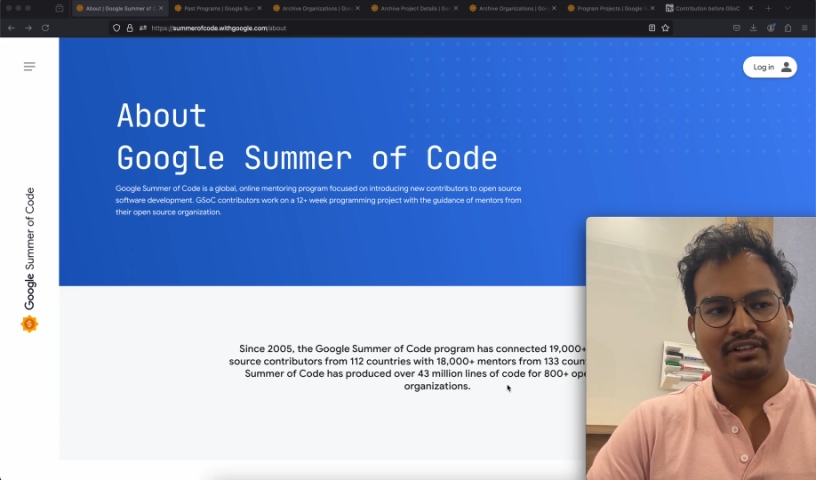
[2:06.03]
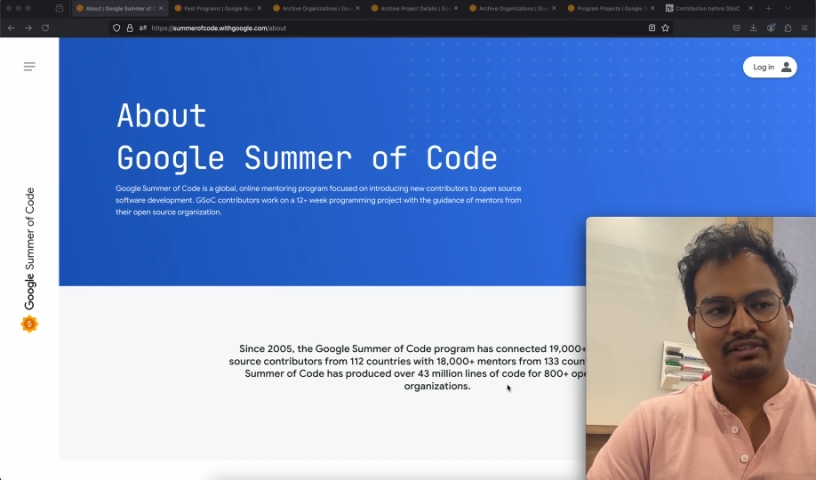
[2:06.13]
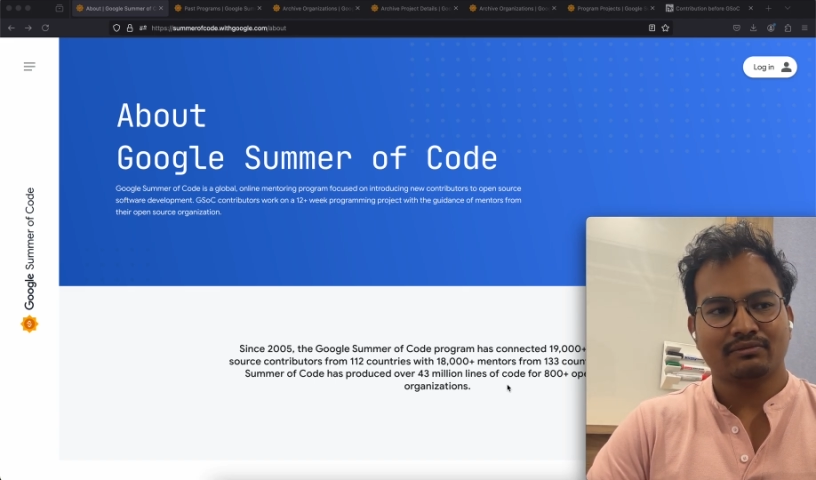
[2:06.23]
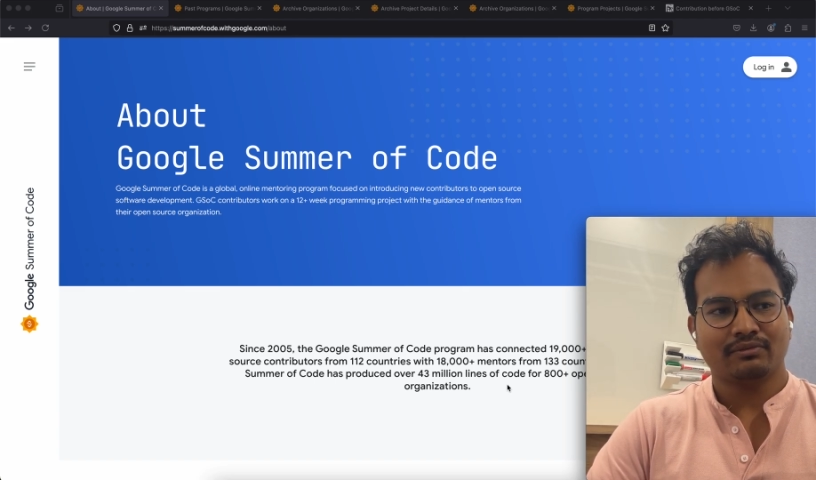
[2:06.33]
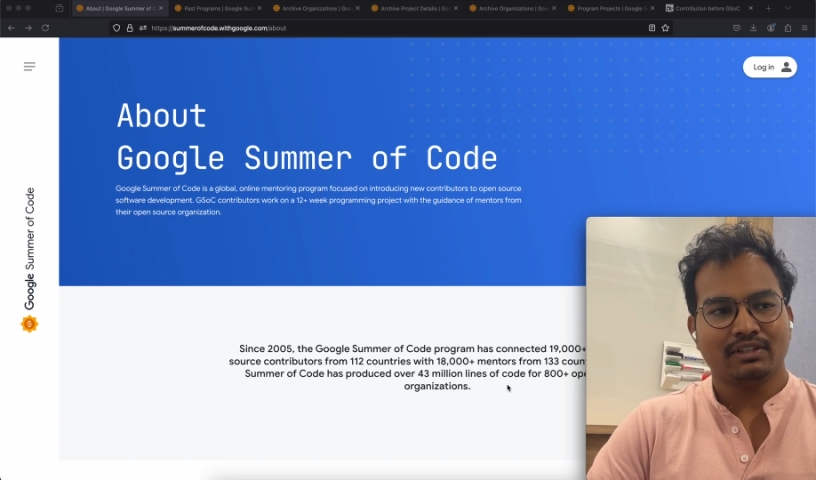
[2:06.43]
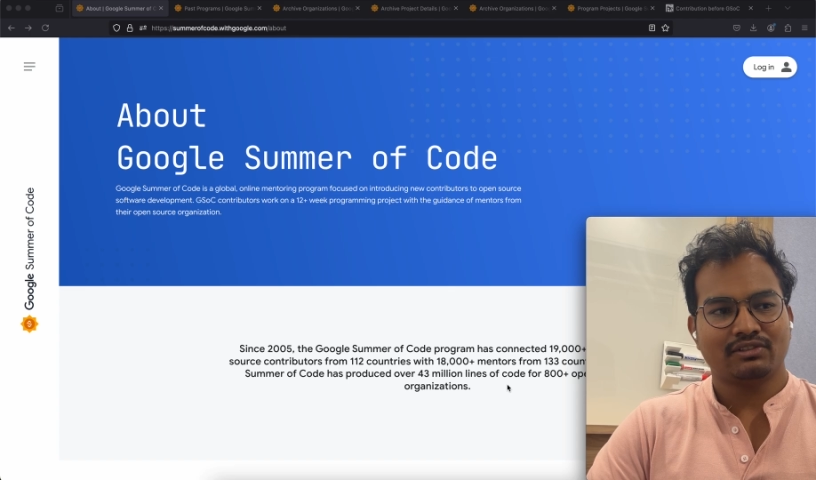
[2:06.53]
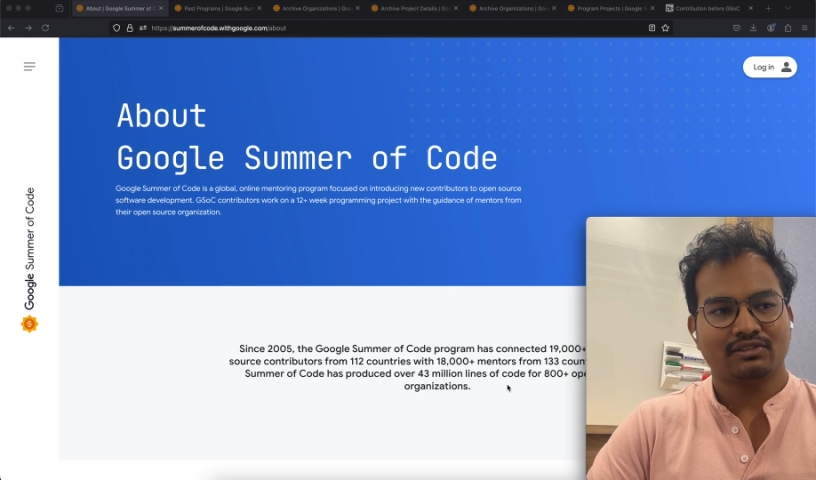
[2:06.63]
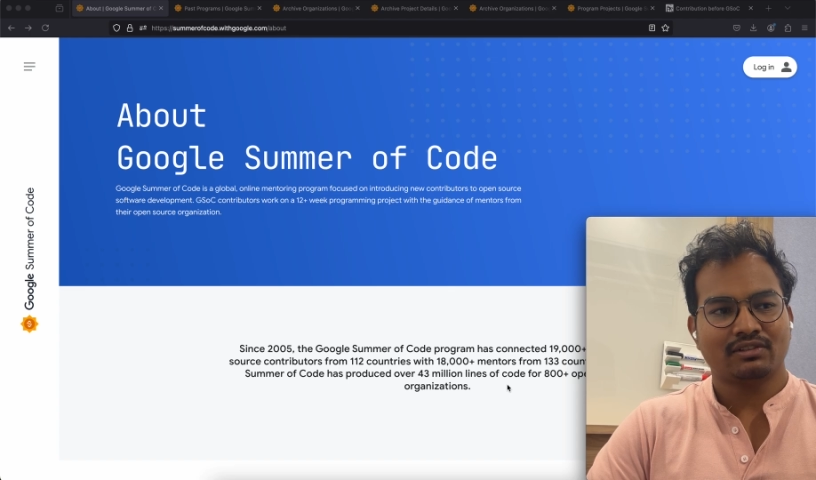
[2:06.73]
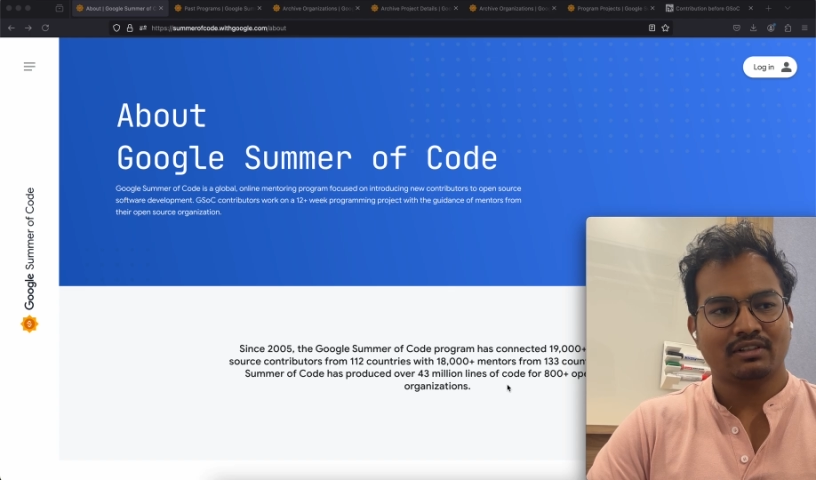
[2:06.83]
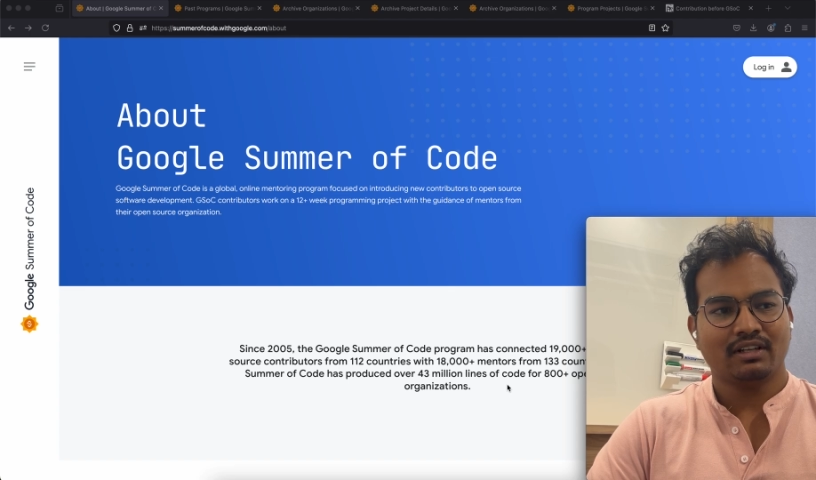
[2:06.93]
by
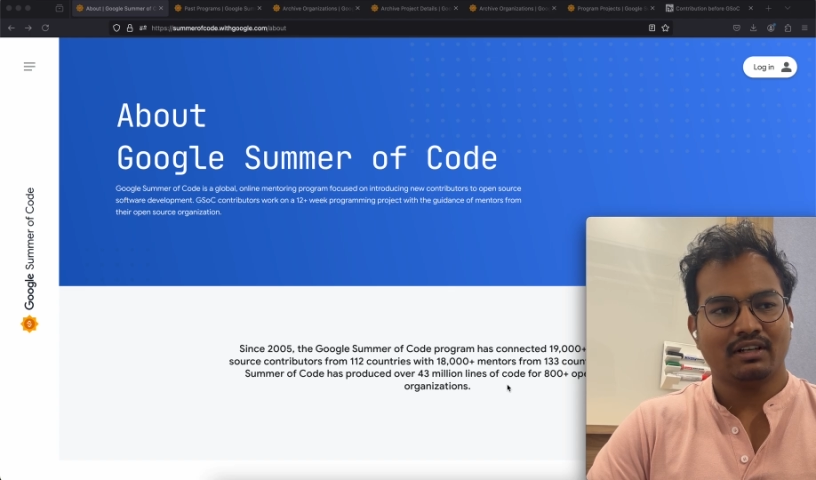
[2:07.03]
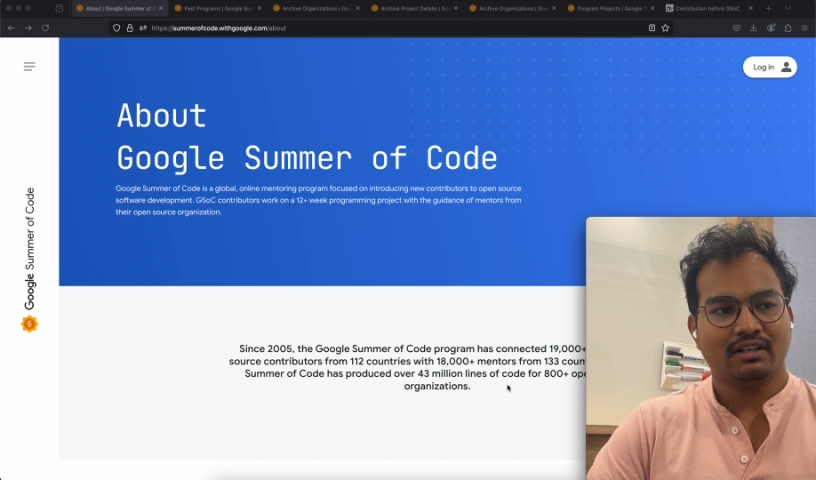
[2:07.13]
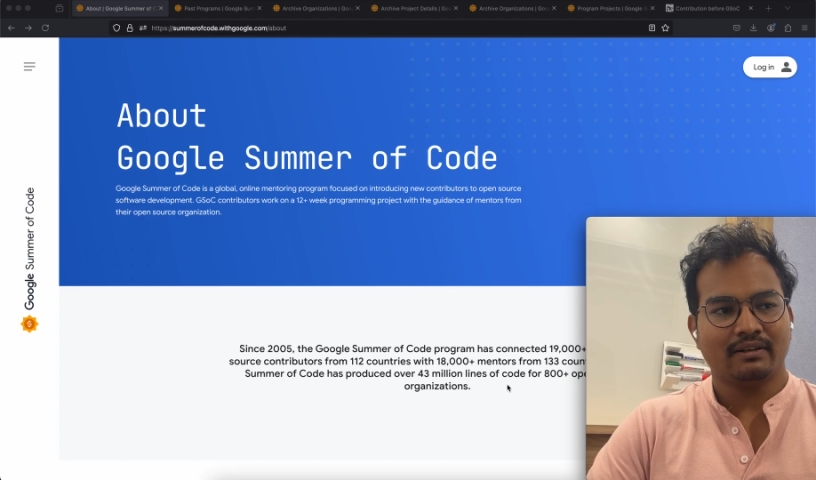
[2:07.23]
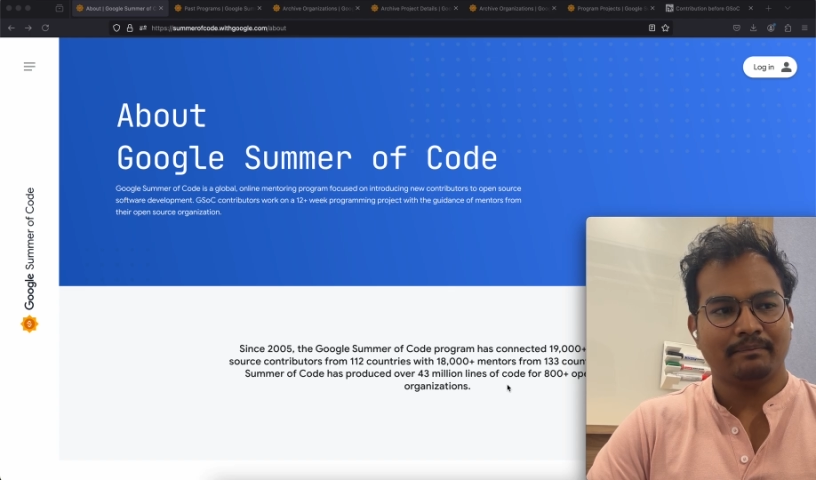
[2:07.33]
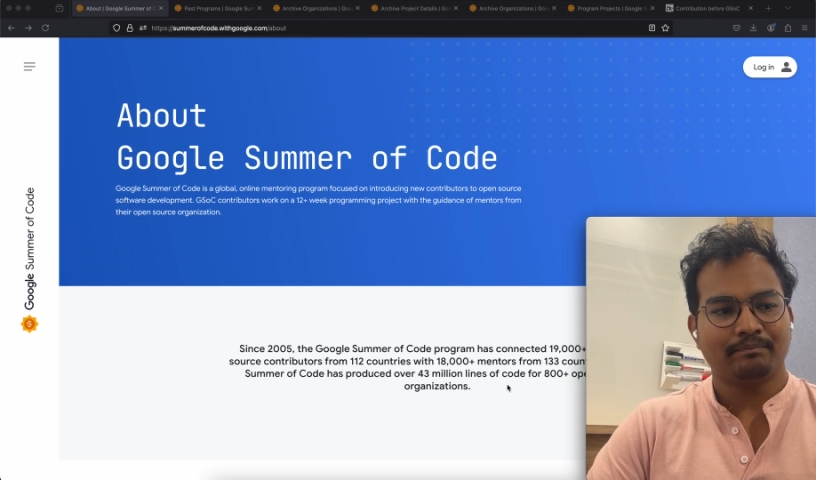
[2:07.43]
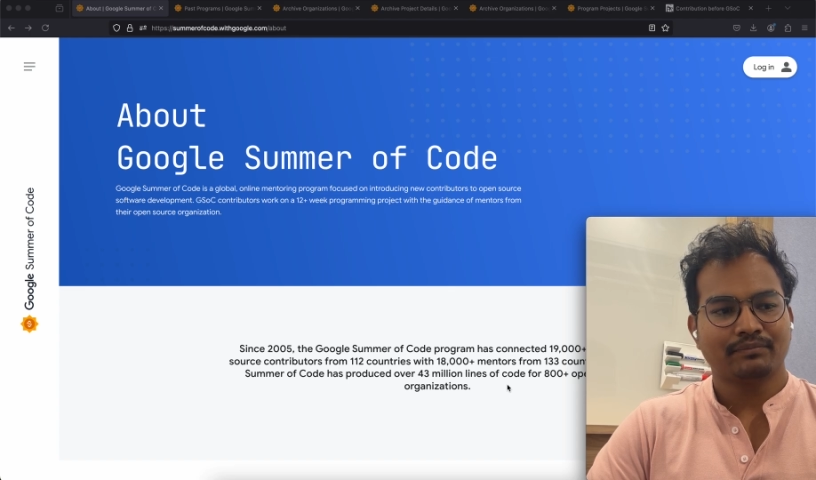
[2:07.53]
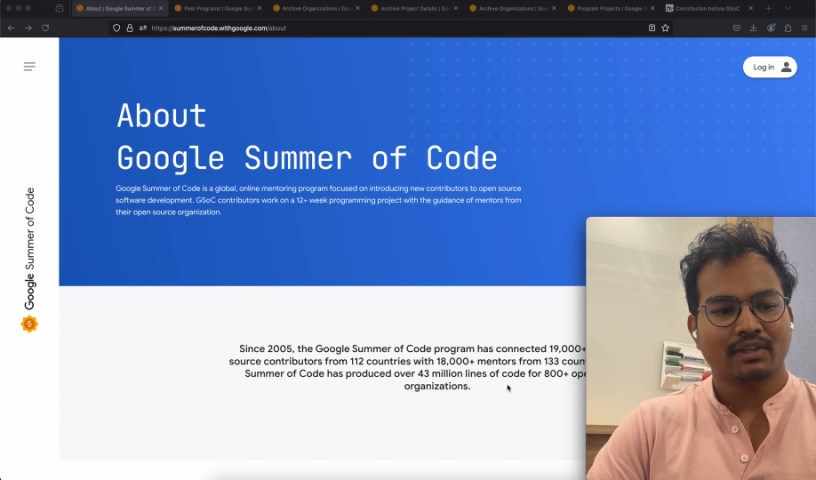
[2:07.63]
Firefox, which